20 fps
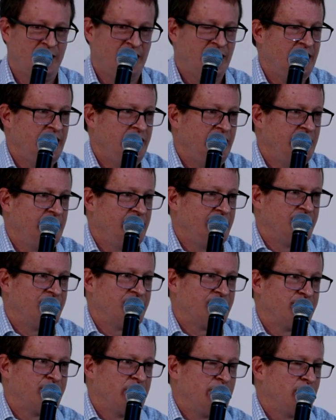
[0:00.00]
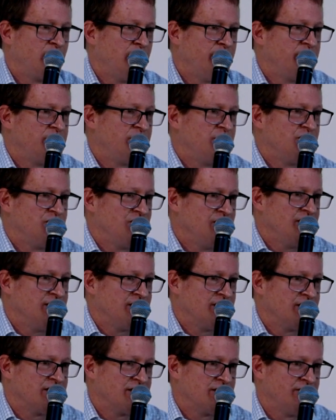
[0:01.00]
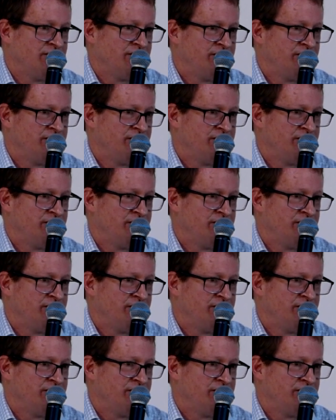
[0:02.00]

healings, people coming to Jesus.